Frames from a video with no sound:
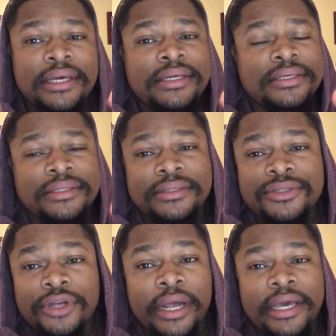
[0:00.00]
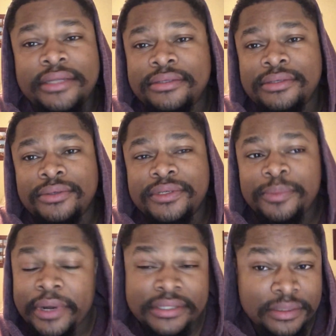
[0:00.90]
in trying to
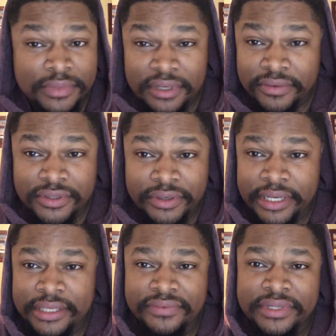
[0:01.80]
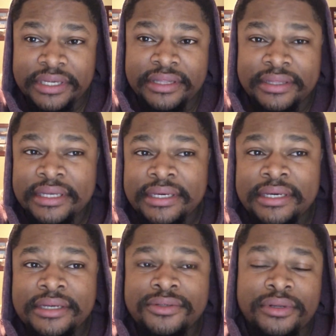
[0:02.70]
express themselves creatively and
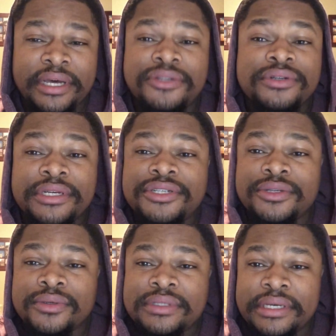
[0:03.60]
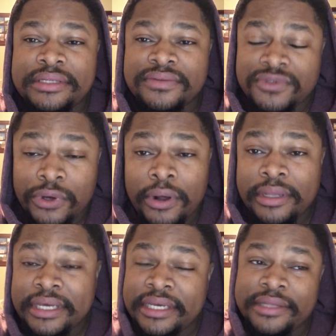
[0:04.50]
sort of that traditional sense of
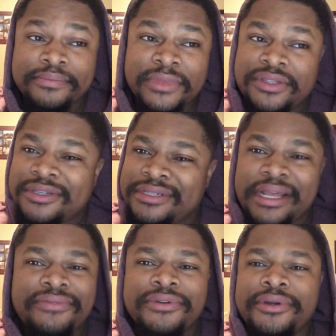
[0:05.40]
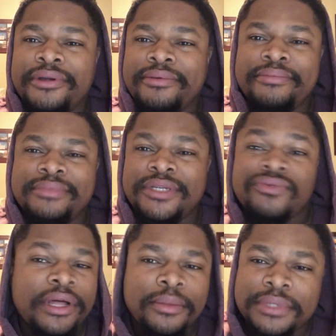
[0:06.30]
drawing, and just never
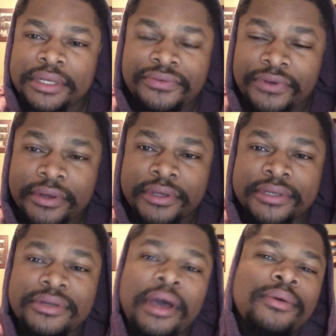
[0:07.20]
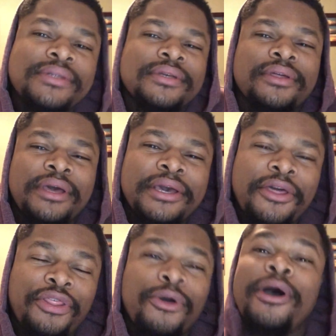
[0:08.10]
developed any further. So I always
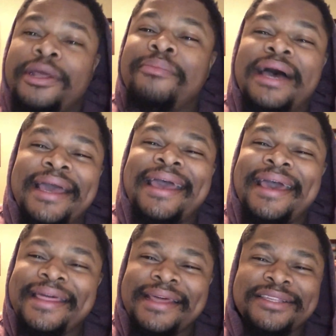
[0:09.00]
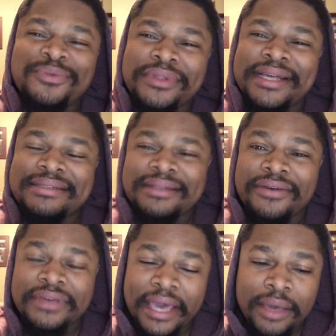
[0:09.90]
thought in my head that's where that
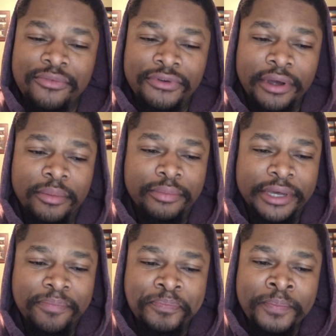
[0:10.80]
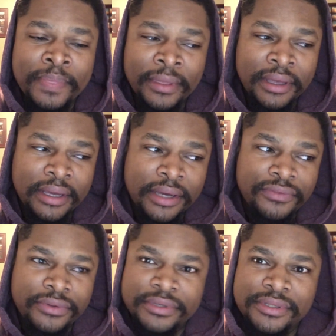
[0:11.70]
stuff came from. But
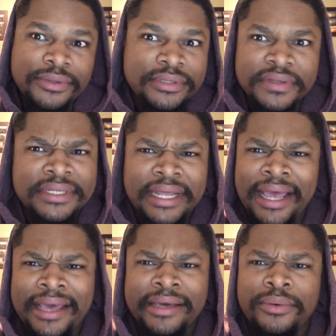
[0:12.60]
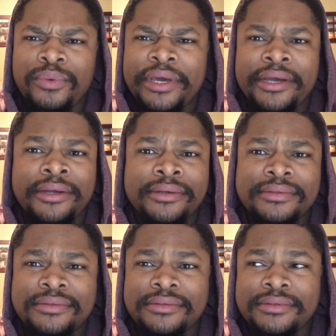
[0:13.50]
for the students of today,
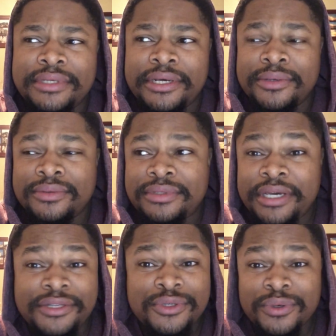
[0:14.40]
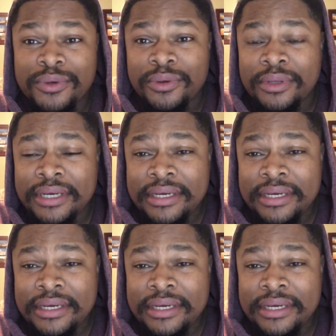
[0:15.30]
where digital